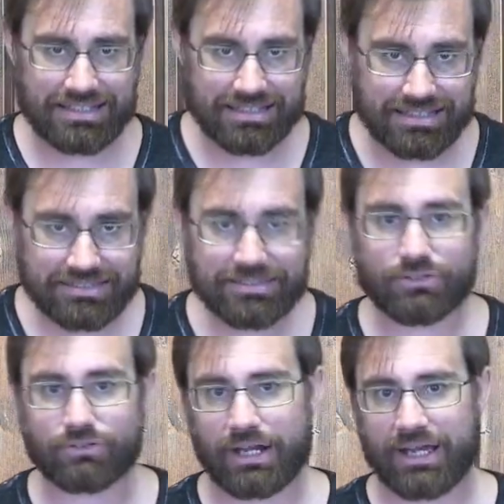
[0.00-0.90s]
in the
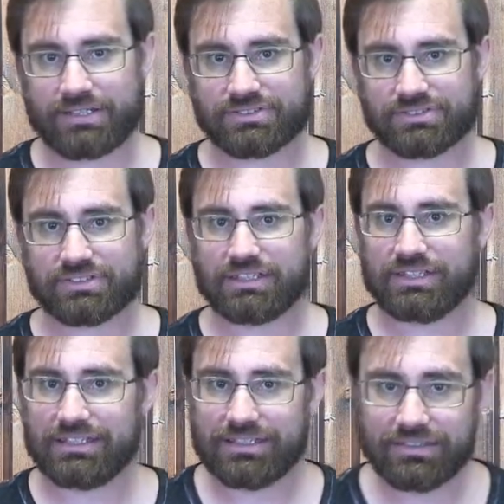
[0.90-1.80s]
grass,
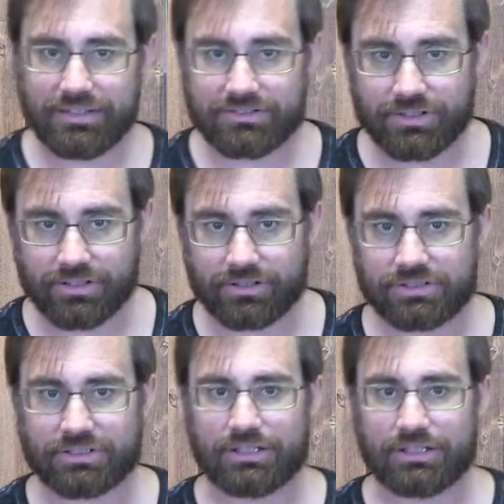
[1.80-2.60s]
in the dirt,